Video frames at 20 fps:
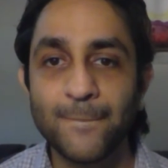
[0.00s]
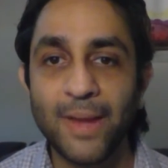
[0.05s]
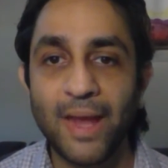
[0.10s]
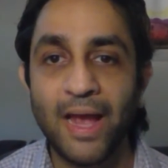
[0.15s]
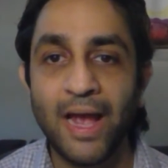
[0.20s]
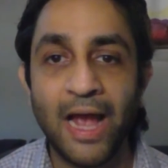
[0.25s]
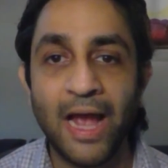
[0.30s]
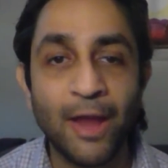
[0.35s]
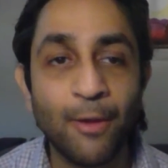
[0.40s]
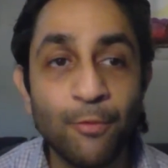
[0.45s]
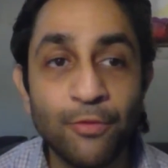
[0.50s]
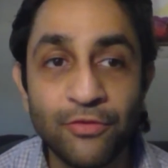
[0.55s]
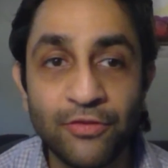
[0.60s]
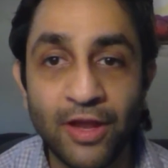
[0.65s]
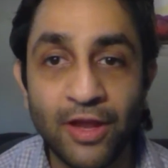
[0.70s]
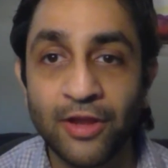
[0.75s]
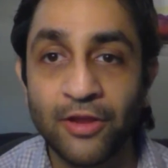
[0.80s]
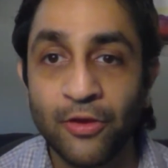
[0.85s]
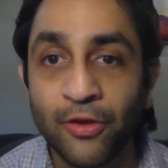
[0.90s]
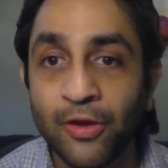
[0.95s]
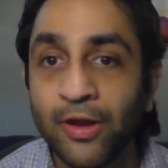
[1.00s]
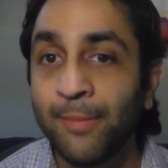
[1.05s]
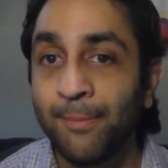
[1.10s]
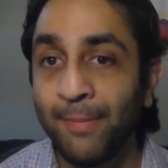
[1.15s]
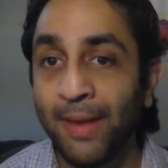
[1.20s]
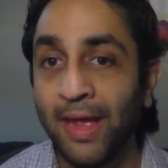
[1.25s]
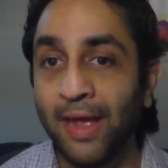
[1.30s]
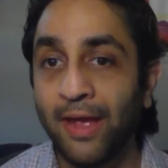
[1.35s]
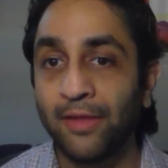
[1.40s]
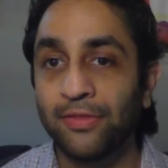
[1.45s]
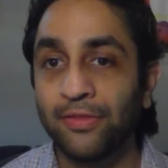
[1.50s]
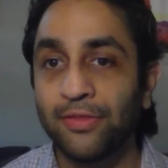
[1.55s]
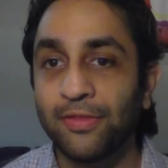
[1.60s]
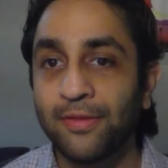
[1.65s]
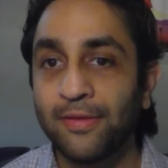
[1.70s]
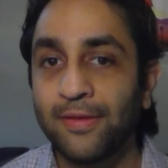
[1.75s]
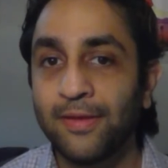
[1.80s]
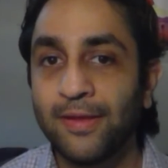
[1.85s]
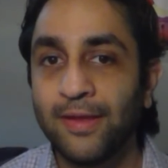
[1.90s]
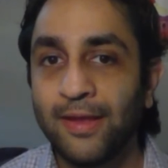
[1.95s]
I was not good at math.
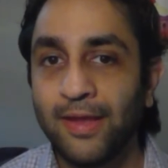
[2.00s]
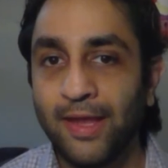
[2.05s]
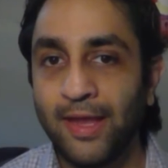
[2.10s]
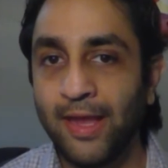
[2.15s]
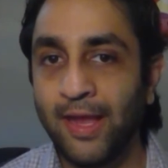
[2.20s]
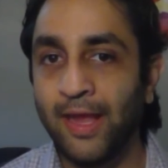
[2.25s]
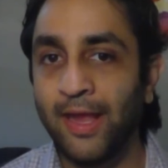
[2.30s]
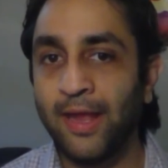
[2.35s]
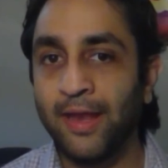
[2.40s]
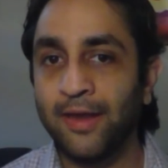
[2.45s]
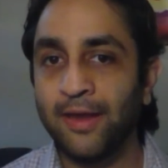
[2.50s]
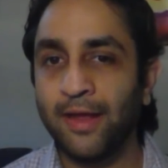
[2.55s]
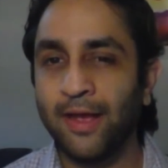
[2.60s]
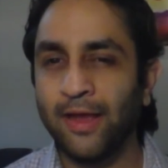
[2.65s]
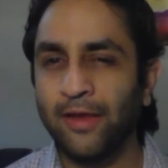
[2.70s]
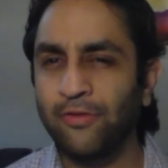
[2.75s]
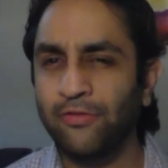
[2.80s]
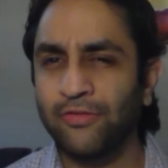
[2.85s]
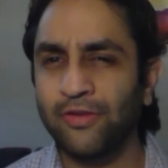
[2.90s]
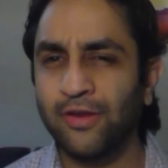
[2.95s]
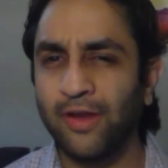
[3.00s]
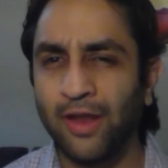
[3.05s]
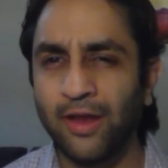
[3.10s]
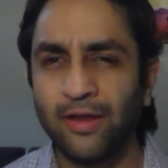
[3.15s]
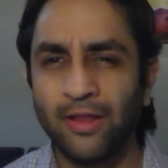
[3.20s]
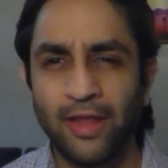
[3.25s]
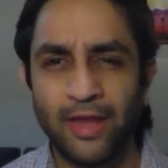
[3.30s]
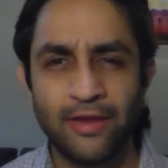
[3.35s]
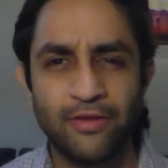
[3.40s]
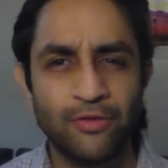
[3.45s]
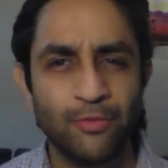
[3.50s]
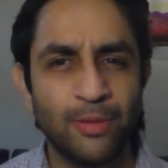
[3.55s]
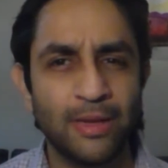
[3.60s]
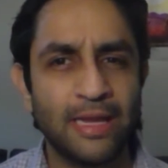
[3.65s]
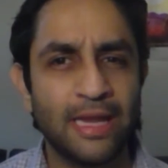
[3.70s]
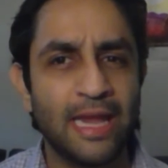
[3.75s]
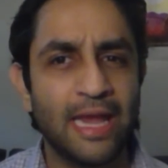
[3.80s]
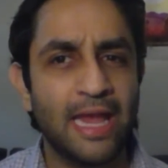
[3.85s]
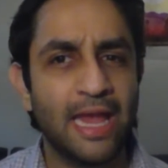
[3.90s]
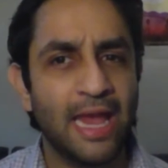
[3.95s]
And I used to not like
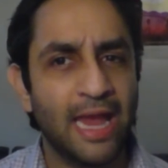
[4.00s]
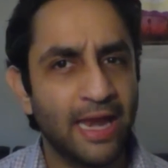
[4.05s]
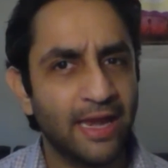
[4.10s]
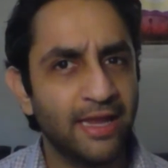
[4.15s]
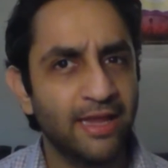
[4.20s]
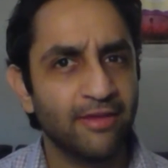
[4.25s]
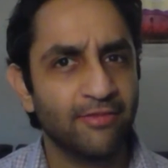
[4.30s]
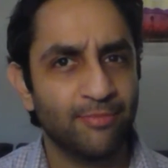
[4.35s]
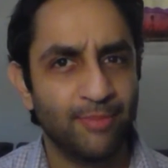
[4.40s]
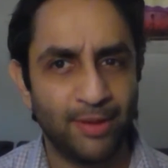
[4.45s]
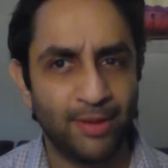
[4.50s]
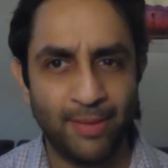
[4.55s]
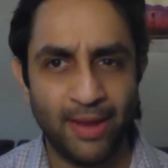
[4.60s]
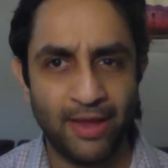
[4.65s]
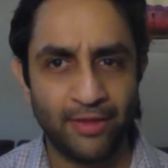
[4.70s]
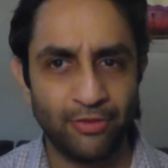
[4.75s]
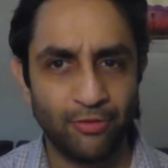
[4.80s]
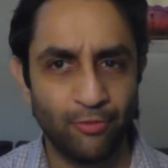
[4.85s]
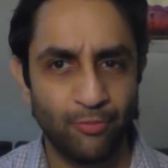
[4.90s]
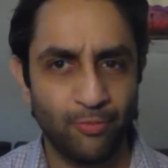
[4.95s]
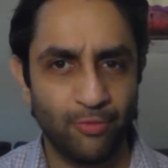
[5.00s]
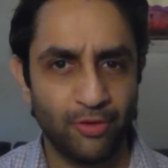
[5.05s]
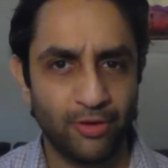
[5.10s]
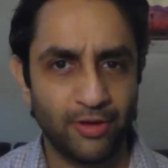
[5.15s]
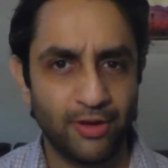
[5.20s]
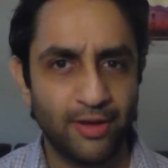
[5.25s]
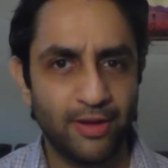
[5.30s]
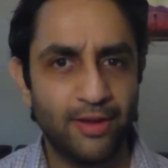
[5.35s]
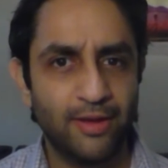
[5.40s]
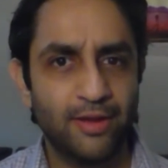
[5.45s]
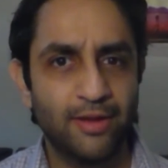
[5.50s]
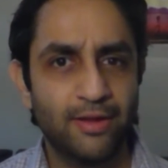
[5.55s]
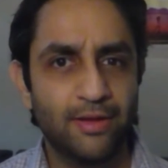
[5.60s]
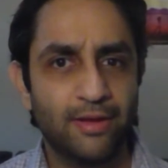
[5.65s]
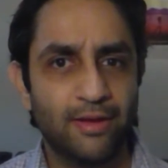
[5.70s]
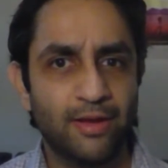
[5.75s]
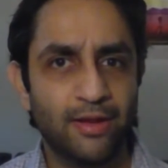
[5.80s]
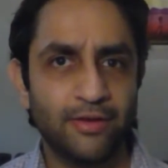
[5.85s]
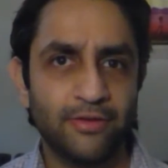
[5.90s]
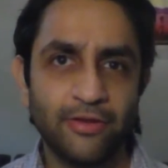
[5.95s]
doing any of my math homework
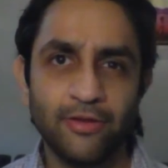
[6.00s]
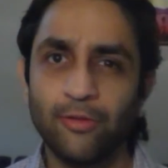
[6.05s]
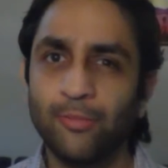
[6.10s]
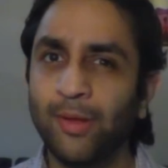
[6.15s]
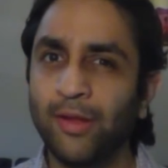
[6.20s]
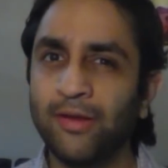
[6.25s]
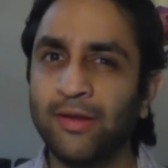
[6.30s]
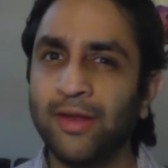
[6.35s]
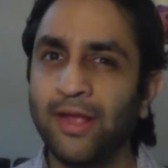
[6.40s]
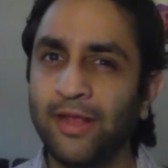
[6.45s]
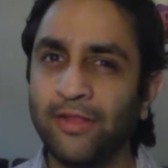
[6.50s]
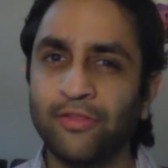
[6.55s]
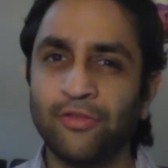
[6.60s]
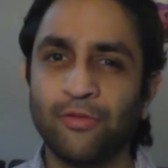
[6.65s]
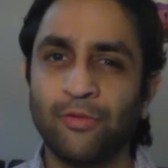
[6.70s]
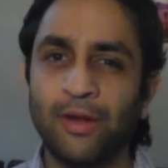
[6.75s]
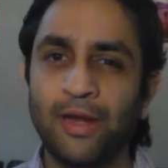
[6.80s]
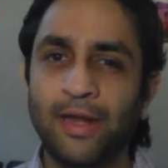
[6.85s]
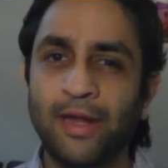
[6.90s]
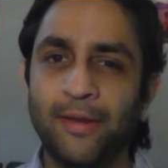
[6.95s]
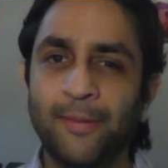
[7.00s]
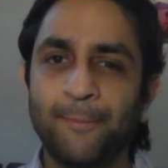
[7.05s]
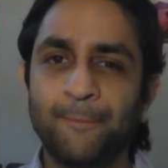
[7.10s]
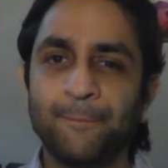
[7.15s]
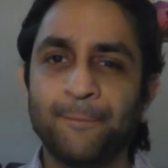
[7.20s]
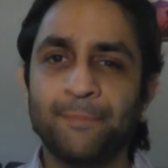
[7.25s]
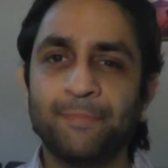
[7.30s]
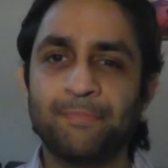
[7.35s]
until about 9th grade.